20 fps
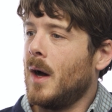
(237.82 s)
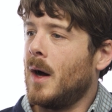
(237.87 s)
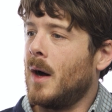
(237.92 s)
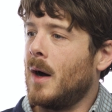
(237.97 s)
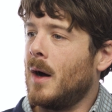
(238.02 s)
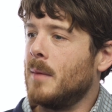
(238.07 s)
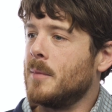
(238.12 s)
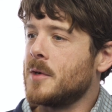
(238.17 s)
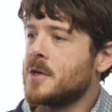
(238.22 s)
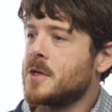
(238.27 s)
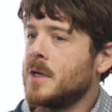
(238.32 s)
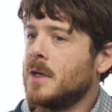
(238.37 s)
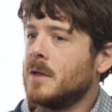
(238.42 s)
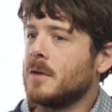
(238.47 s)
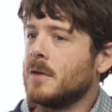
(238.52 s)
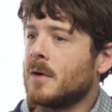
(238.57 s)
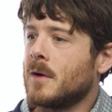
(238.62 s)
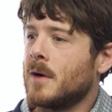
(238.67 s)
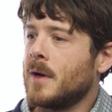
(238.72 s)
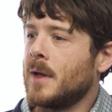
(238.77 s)
uh,
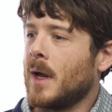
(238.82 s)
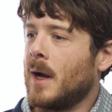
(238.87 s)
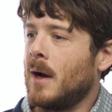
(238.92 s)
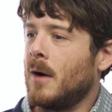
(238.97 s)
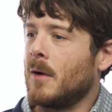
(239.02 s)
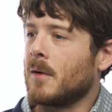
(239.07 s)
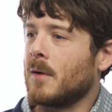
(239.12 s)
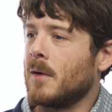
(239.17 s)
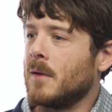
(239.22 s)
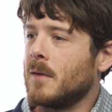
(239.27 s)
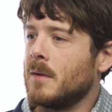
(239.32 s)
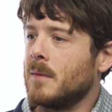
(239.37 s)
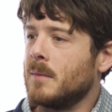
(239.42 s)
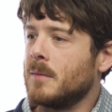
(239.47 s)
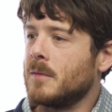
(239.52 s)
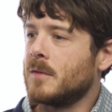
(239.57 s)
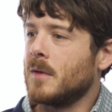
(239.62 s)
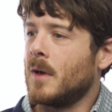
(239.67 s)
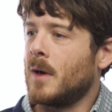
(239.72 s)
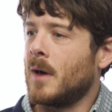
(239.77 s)
machine learning
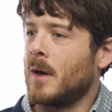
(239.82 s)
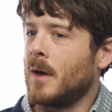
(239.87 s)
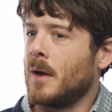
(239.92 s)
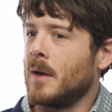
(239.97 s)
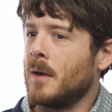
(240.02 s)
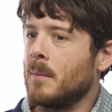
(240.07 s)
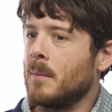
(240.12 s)
algorithms uh,